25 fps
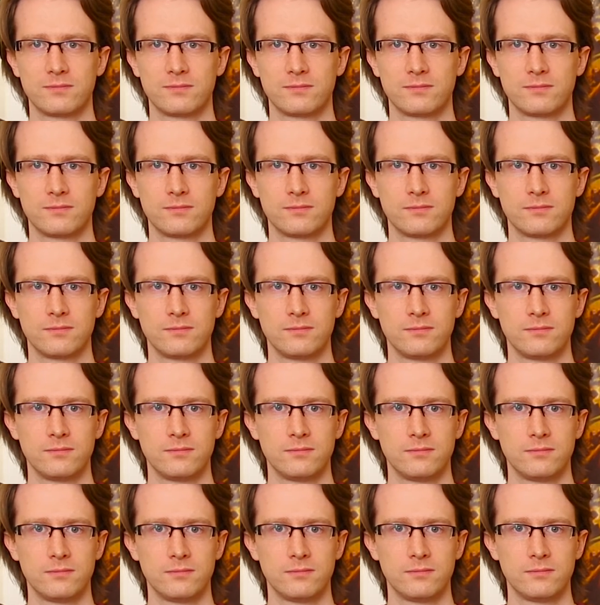
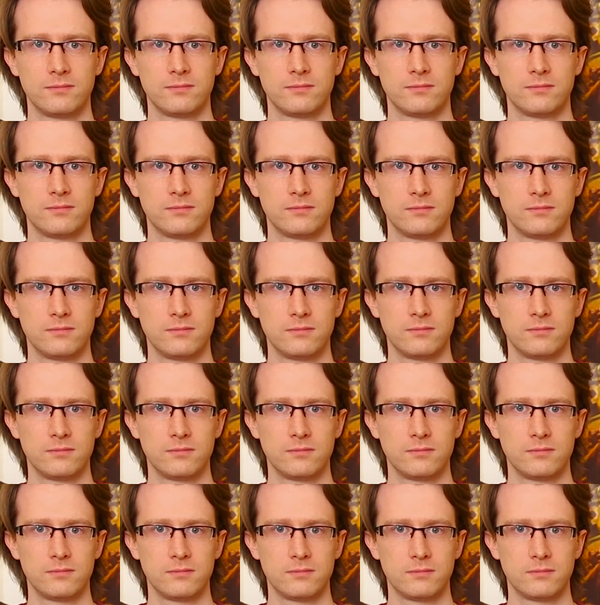
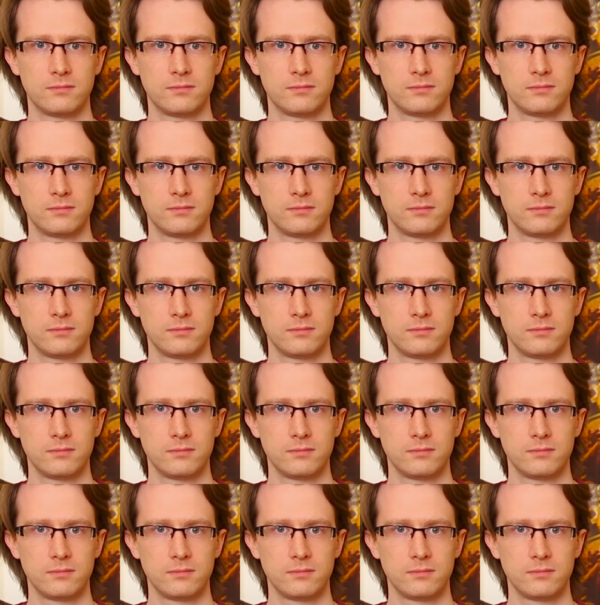(silent)